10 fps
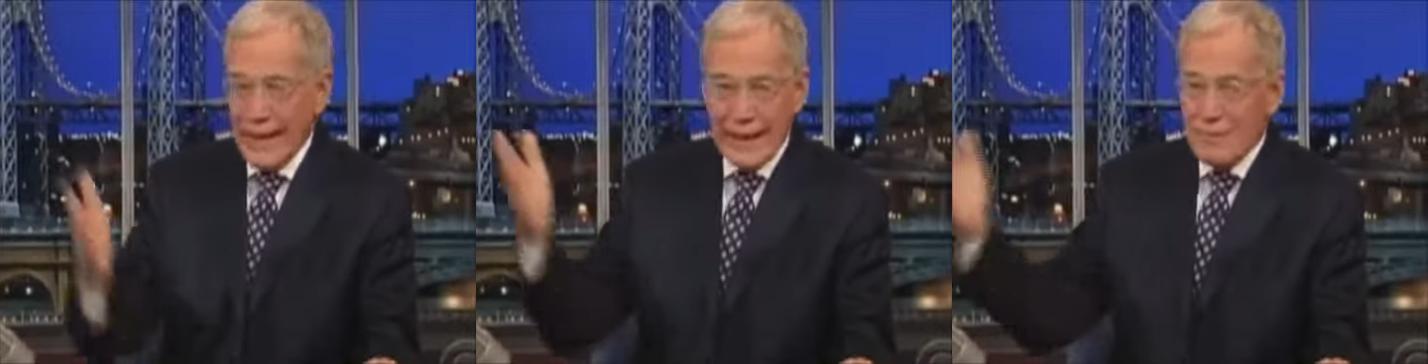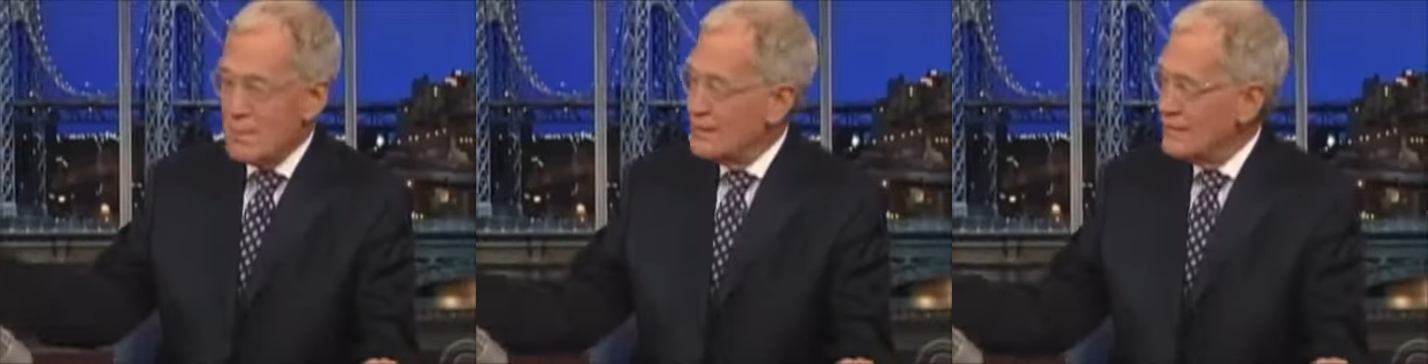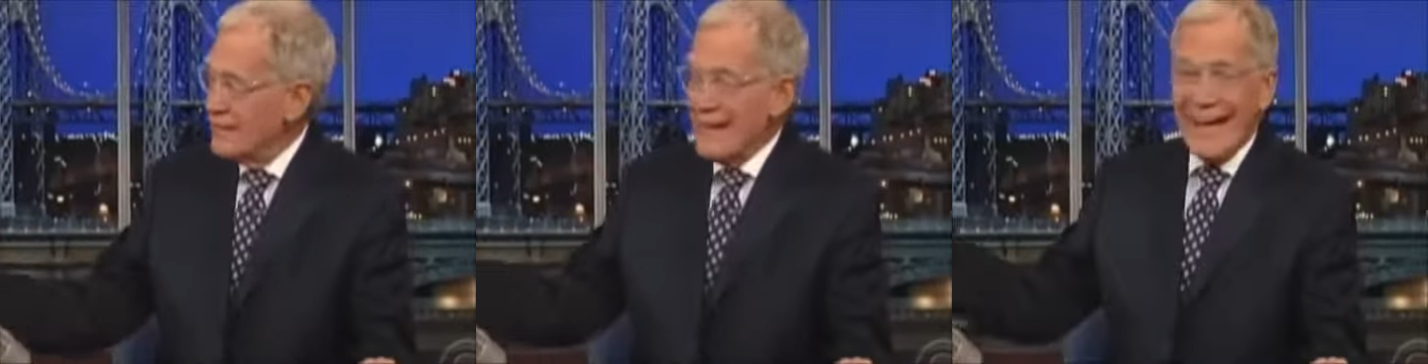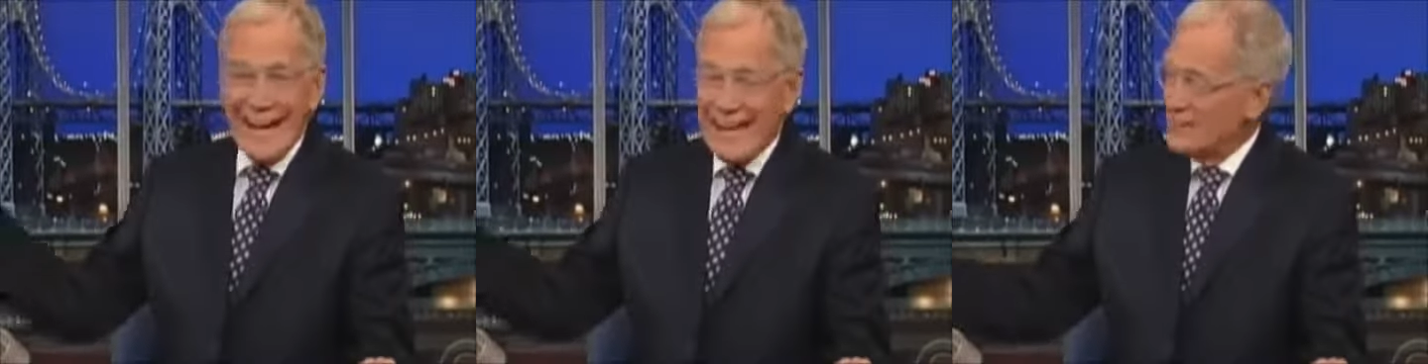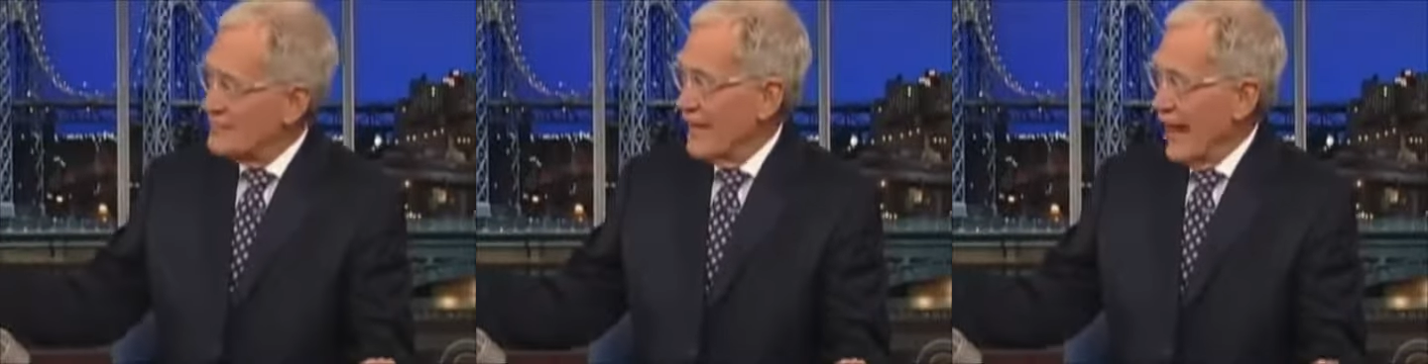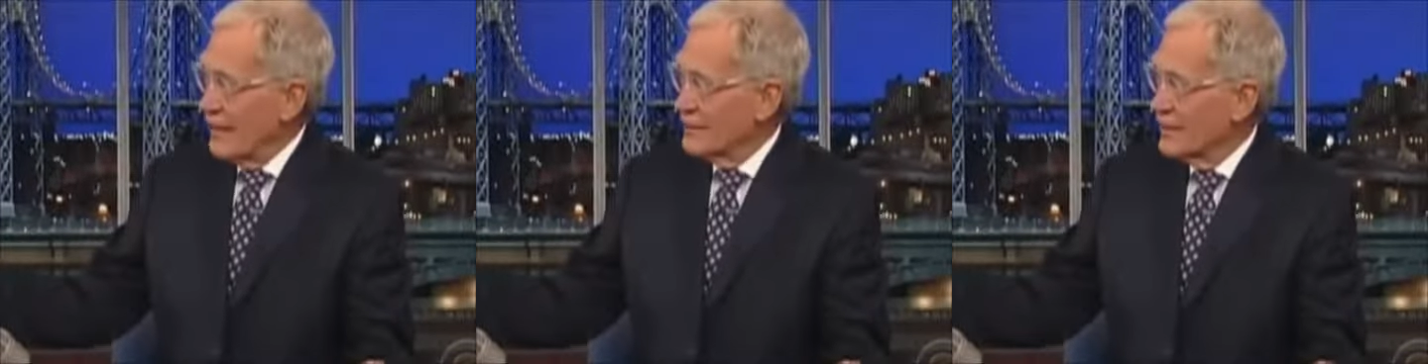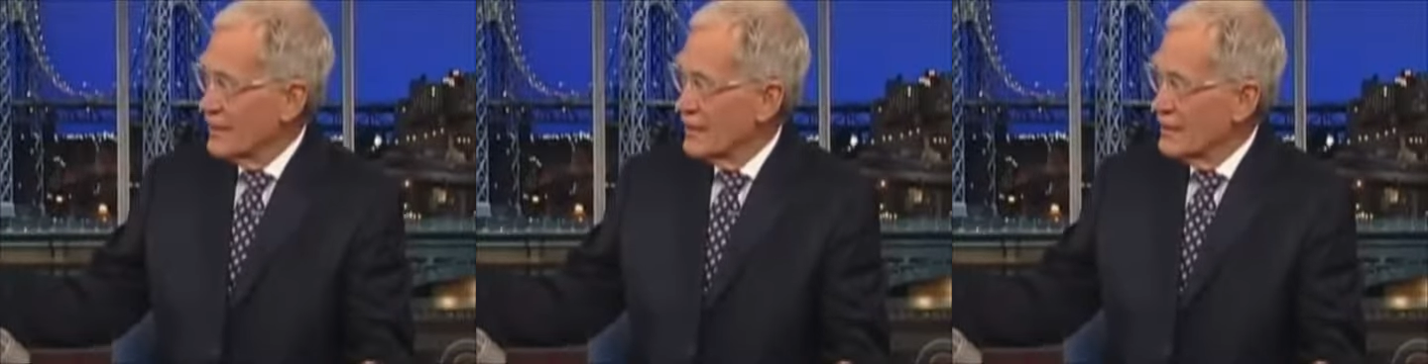And NBC hates that.
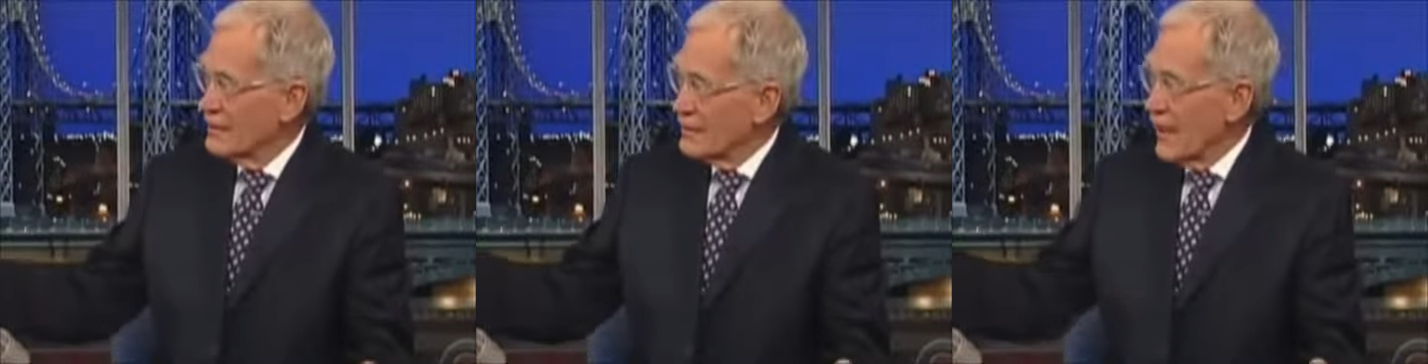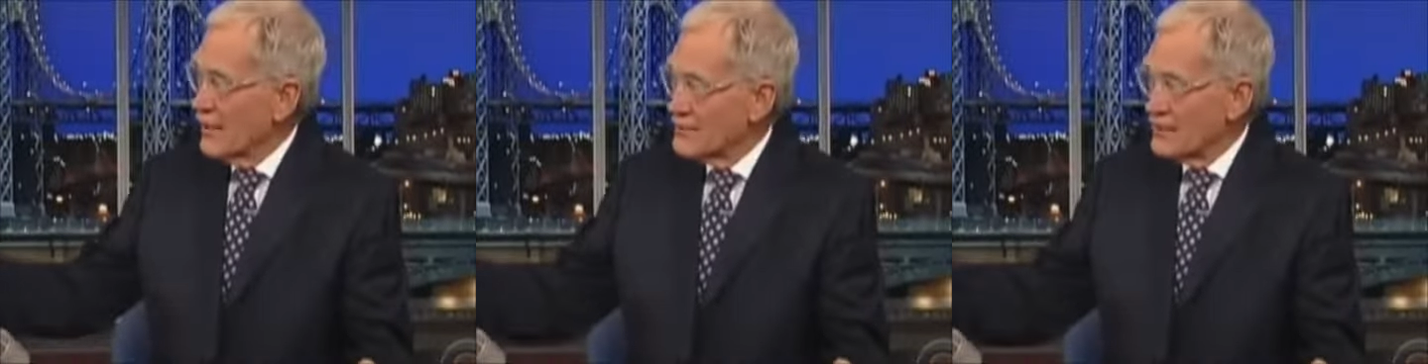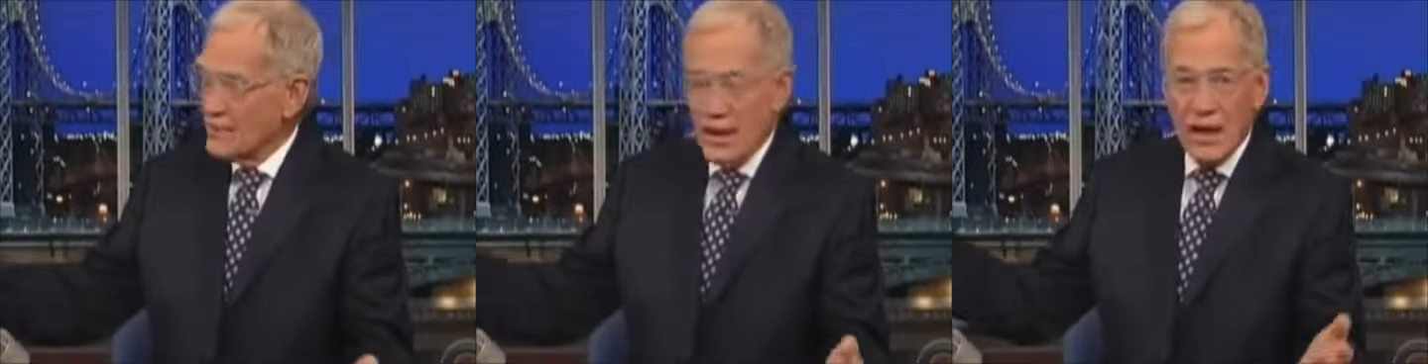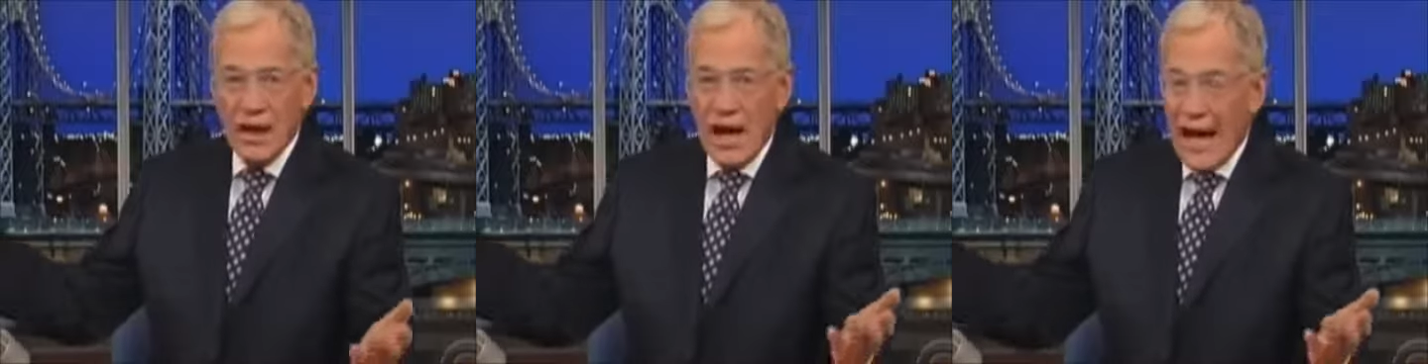Right. Donald says,